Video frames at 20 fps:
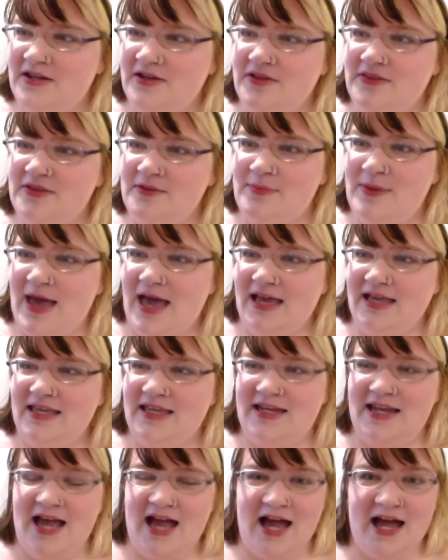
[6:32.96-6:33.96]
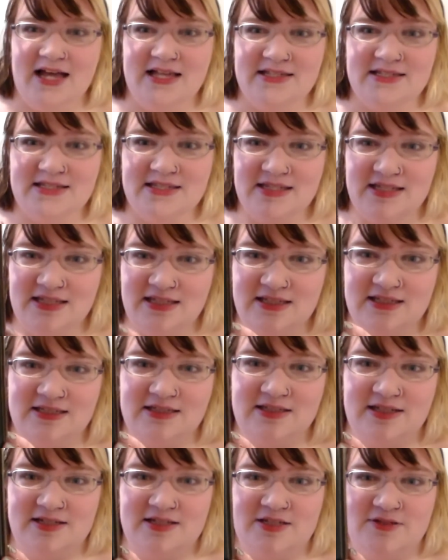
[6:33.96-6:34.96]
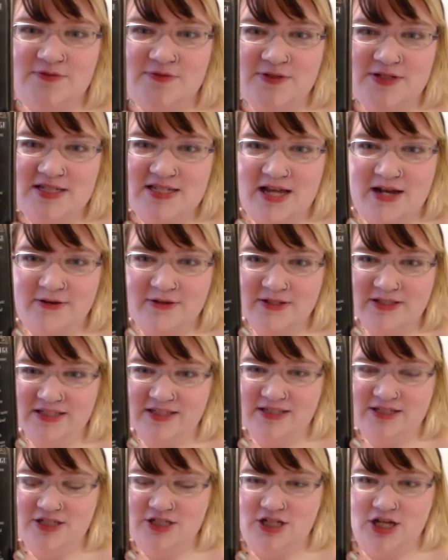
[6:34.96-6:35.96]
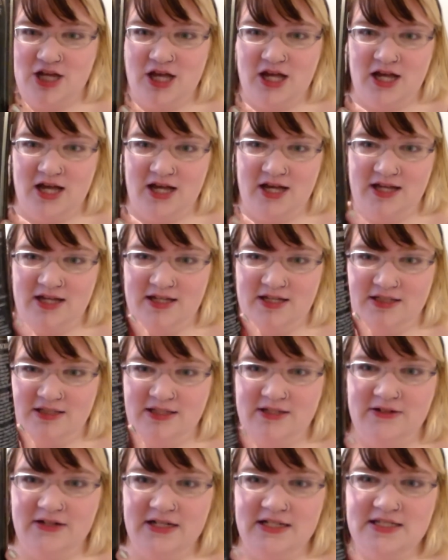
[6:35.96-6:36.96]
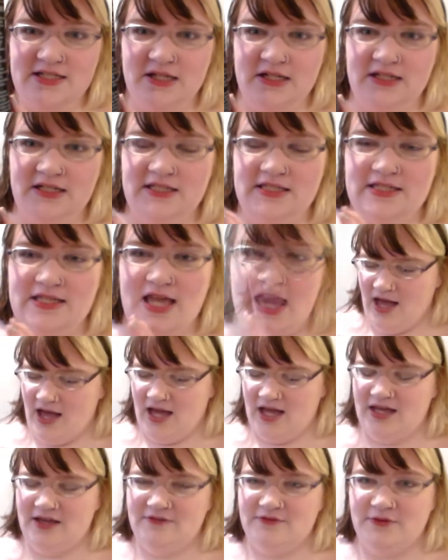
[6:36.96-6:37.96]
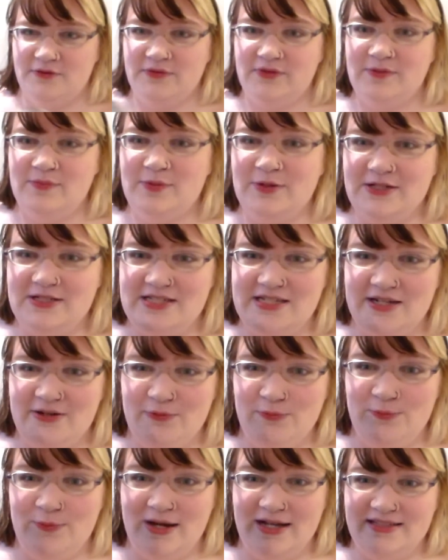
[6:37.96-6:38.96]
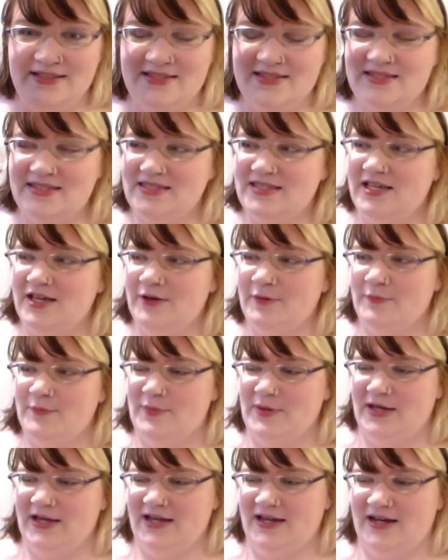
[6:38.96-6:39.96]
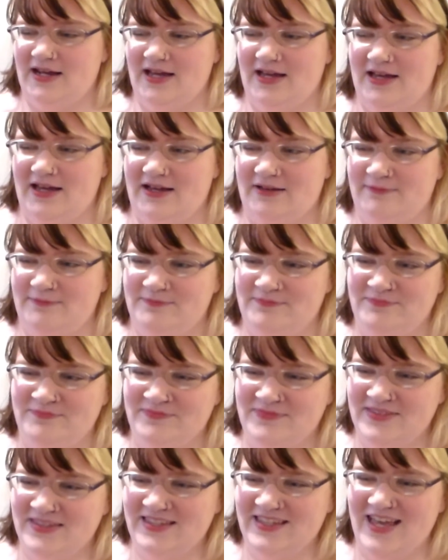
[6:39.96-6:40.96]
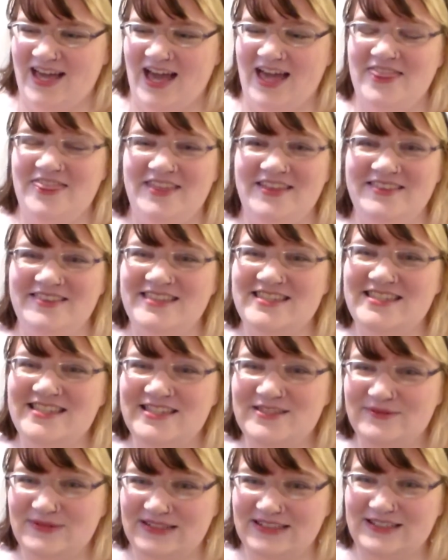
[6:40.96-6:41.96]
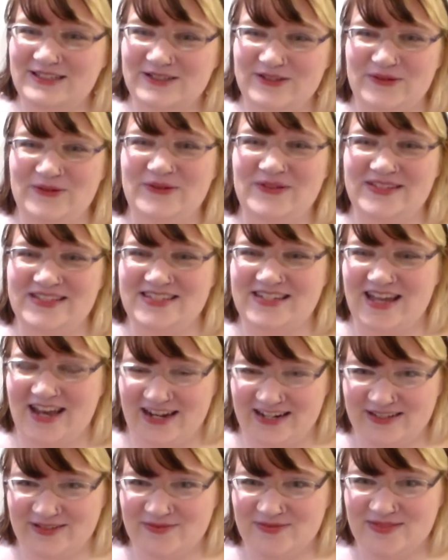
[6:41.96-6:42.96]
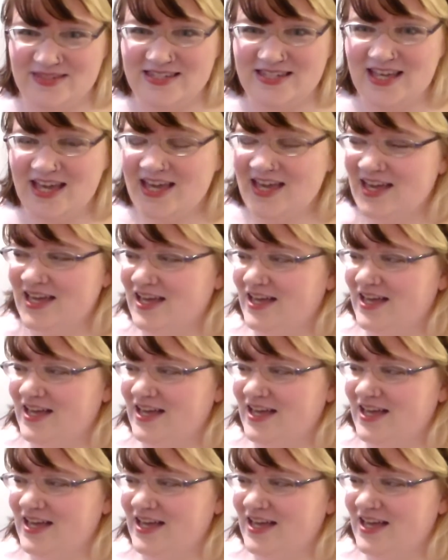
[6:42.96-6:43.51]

And then on the back it has the Lust for Sacrilege uh, lyrics on it. I've only burnt it once, but um, I think this is one of the coolest items,